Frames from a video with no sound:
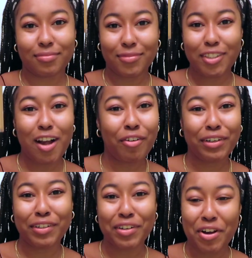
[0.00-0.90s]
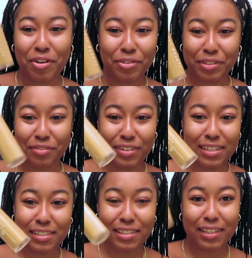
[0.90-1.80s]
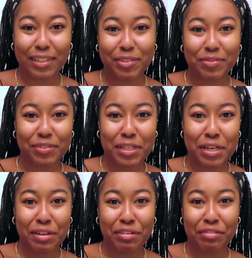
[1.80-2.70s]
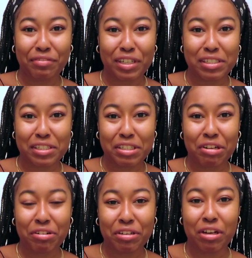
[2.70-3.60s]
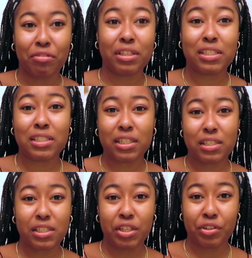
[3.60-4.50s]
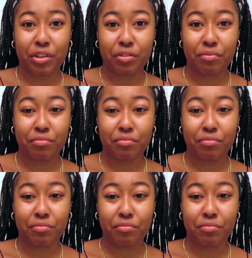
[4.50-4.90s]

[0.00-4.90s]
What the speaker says: you already know with the Fenty, you already know. This is a concealer though.